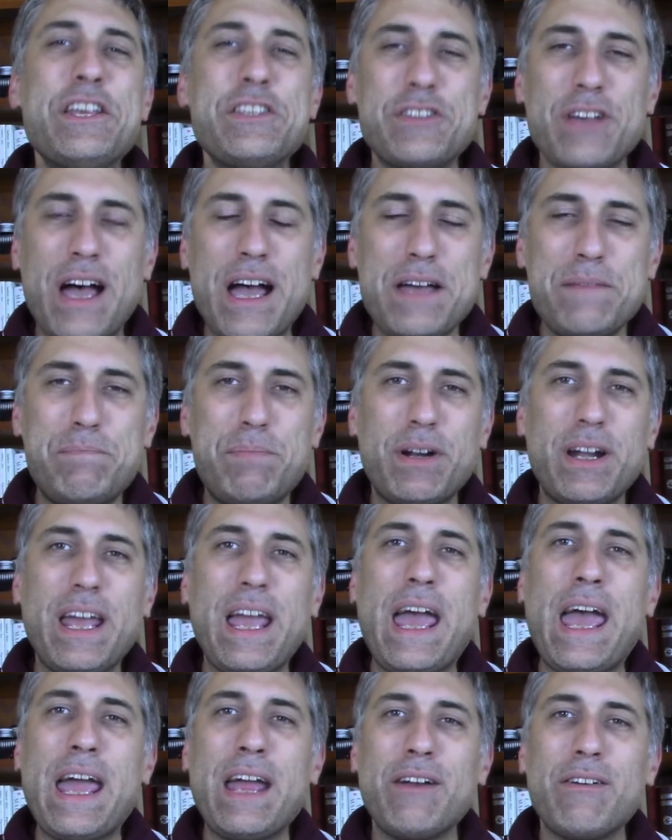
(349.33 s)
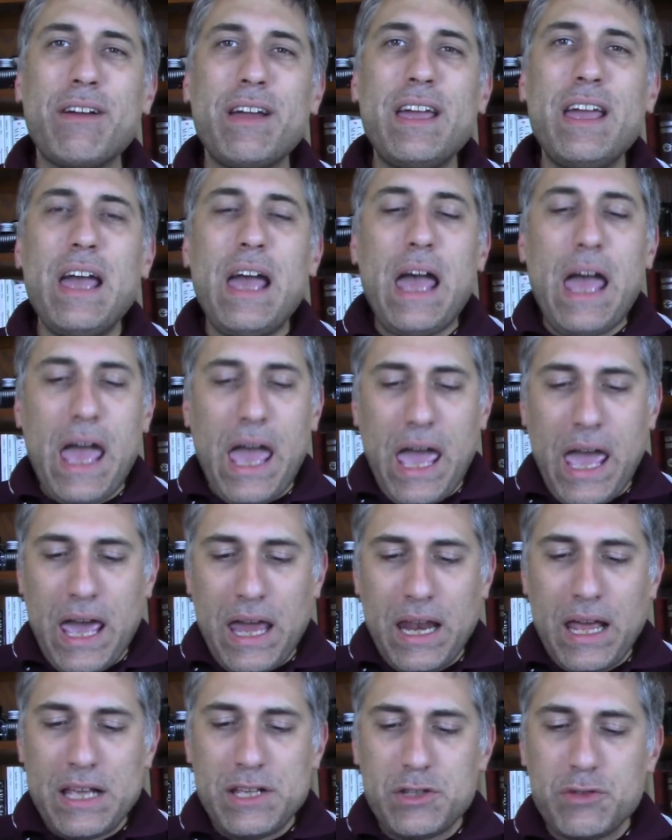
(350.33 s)
so I was pretty angry,
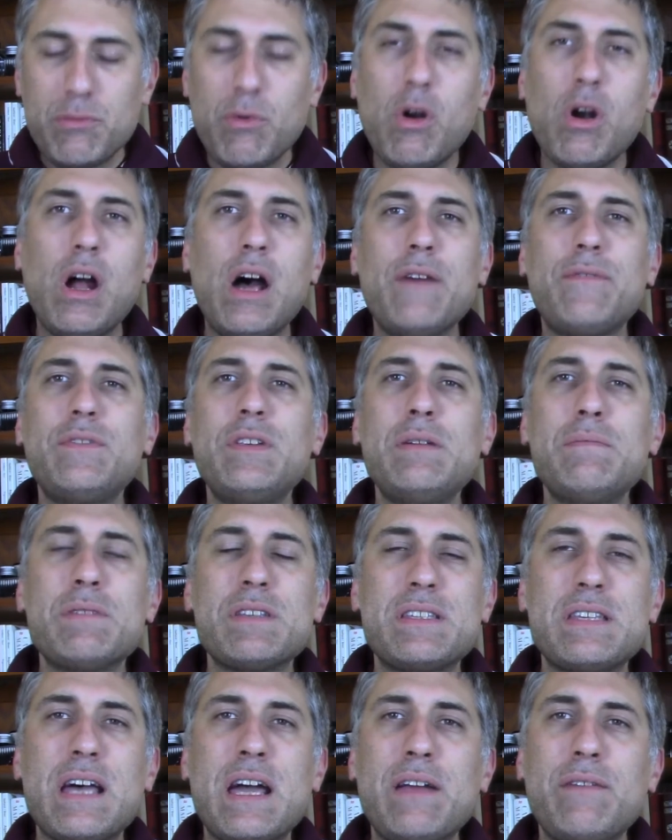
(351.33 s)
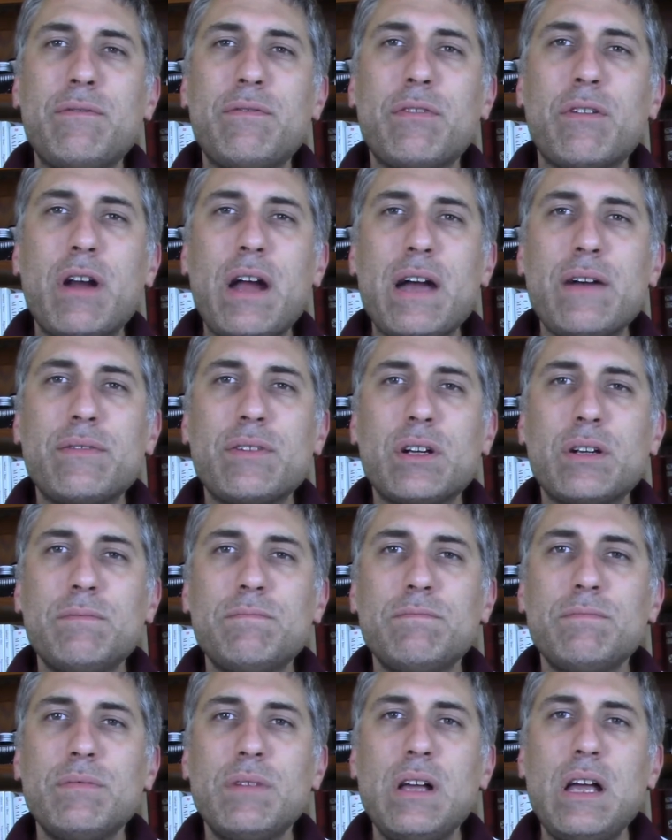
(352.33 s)
and I swore off Nemosine forever.
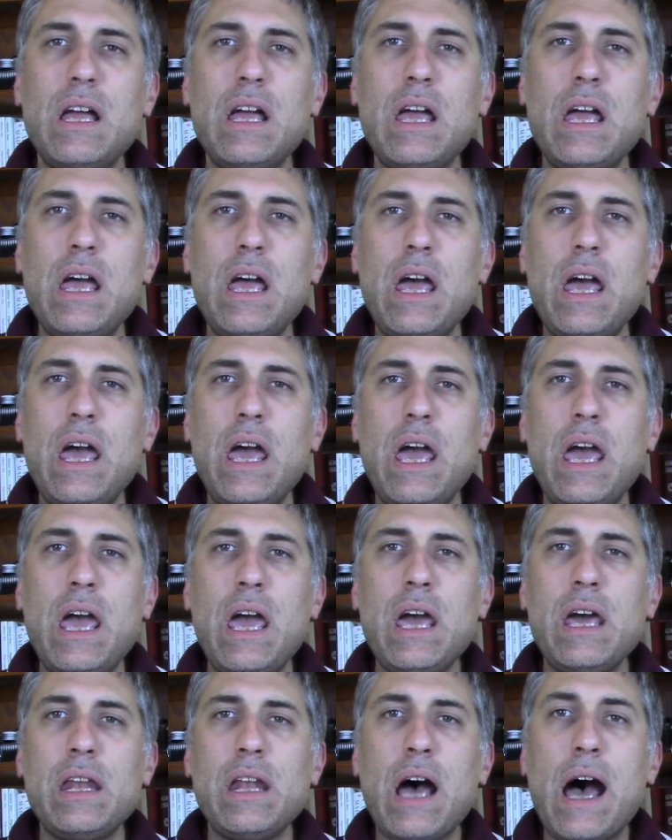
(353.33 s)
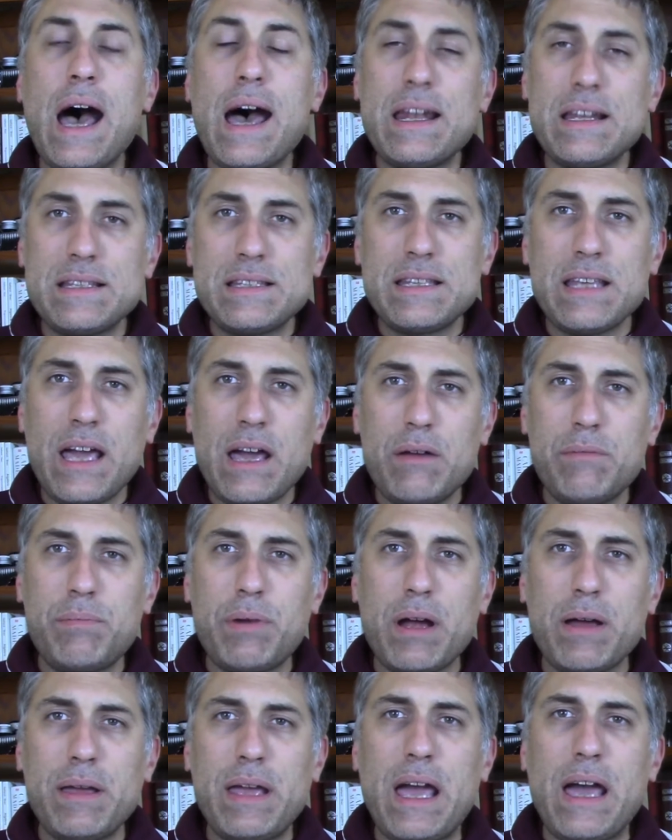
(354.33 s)
And honestly, I'd
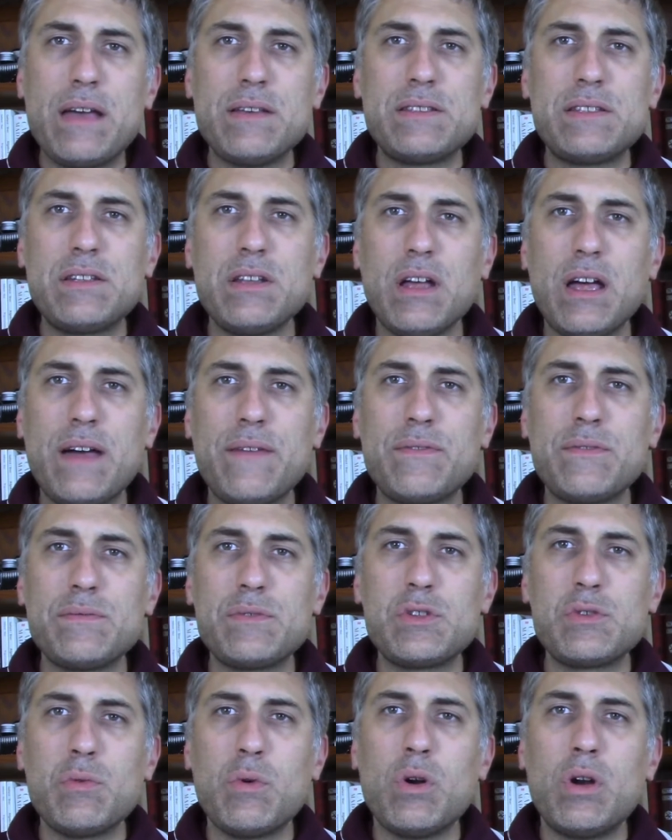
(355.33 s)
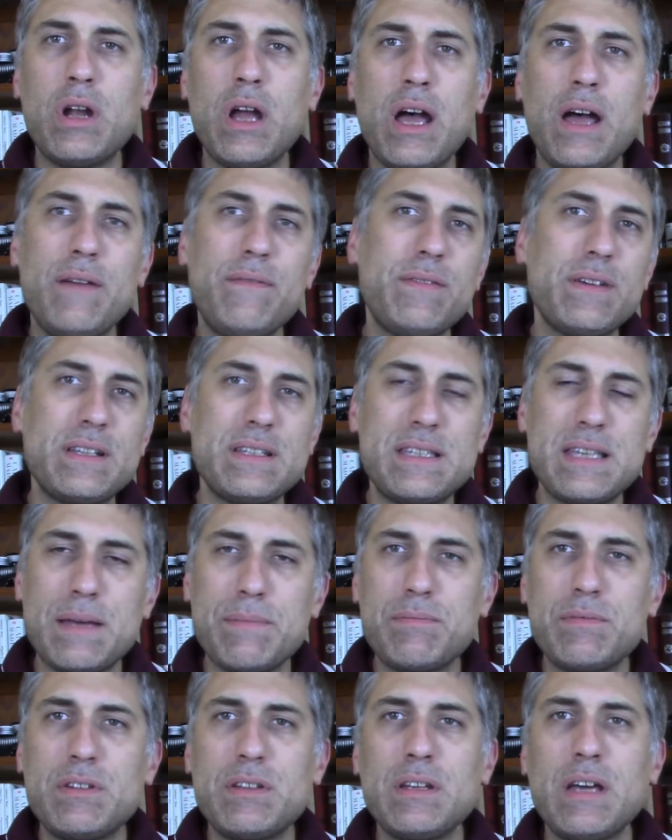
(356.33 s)
probably have, still have them sworn off,
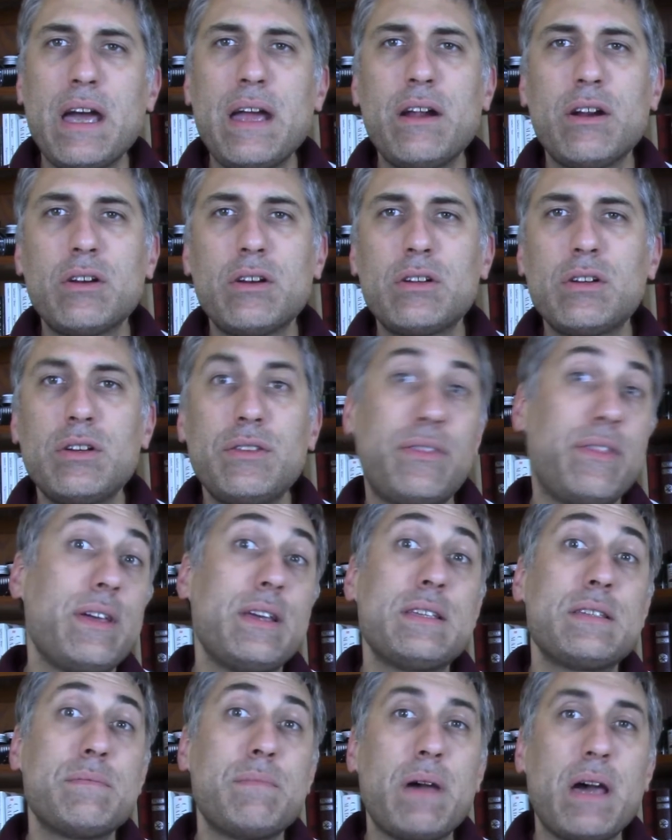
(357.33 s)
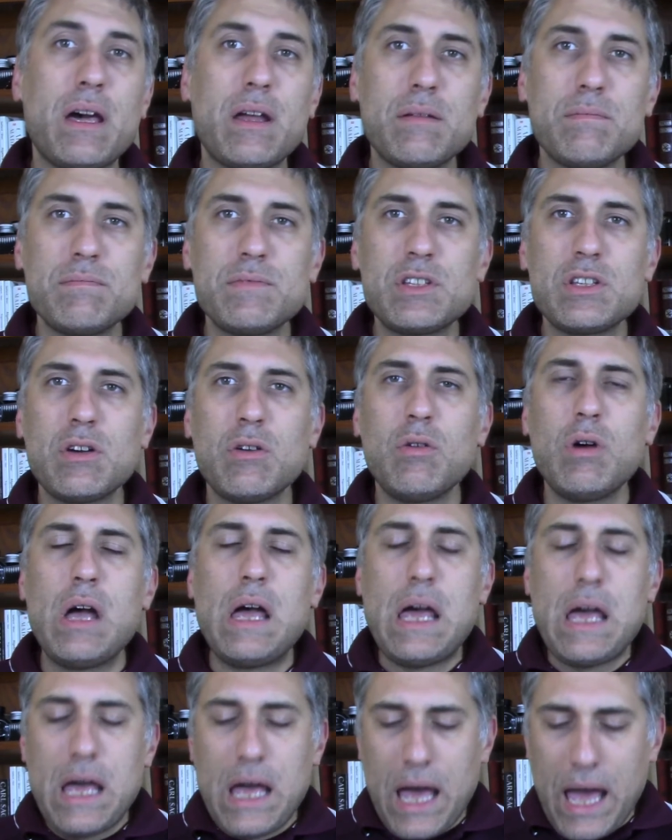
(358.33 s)
except I heard good things about them. So
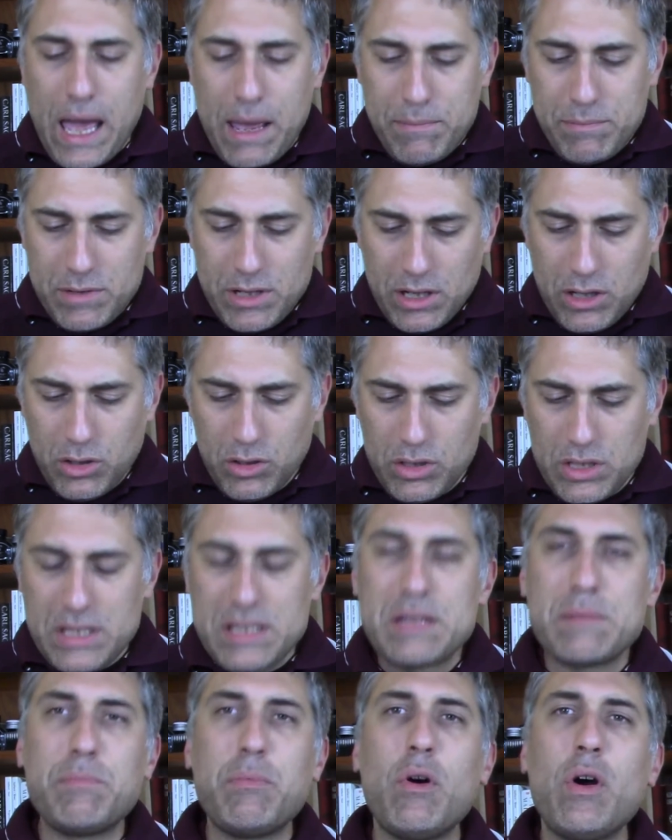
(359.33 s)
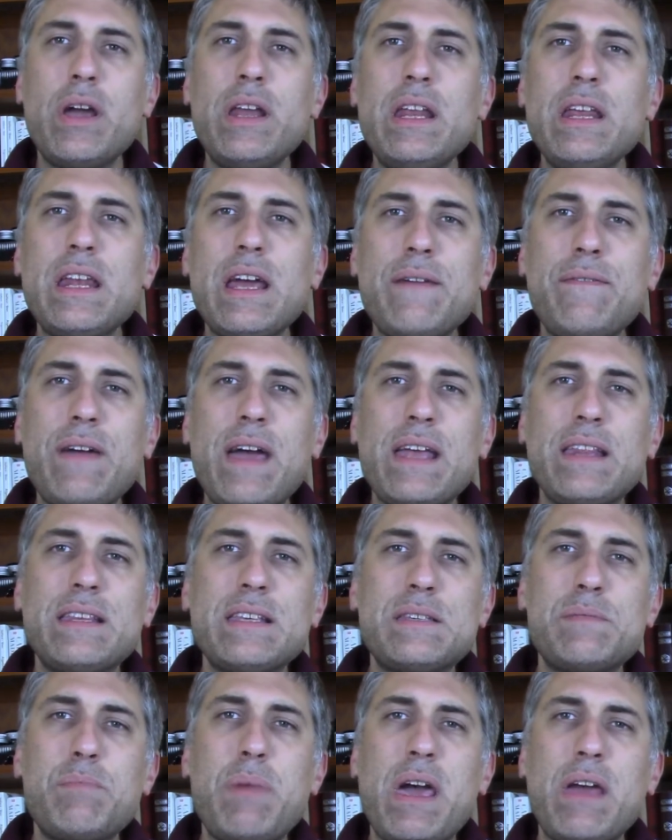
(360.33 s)
I'm a little disappointed. I've had
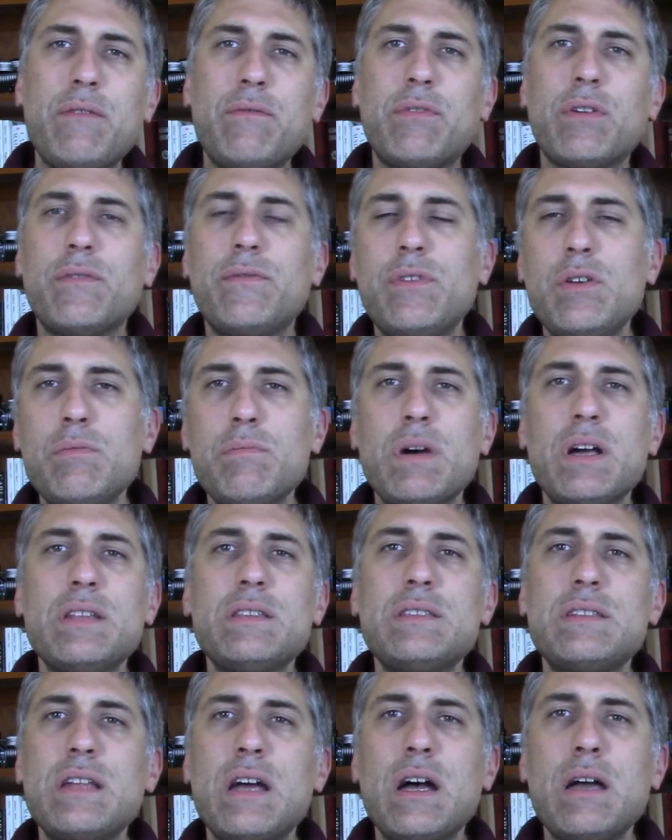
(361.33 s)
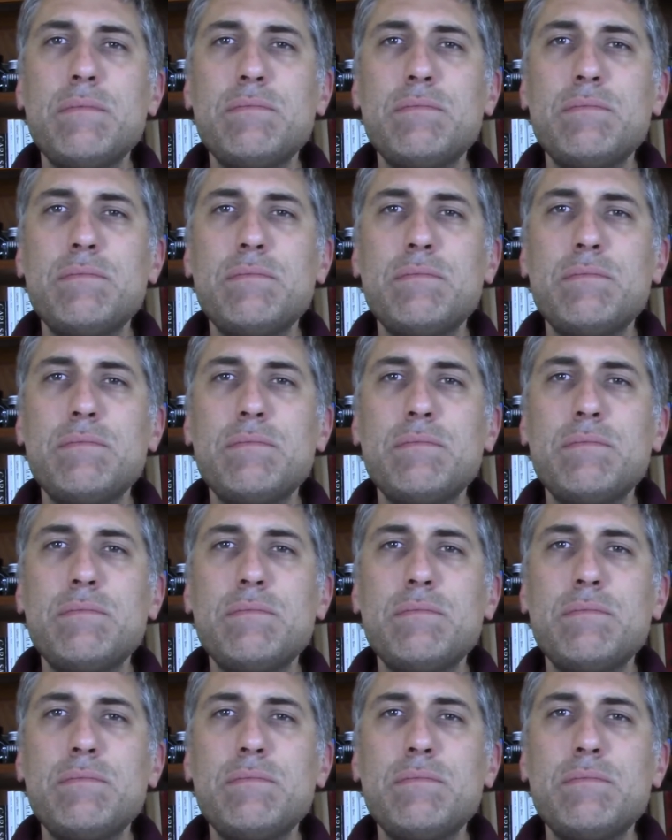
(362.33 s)
this pen for a few months now. I'm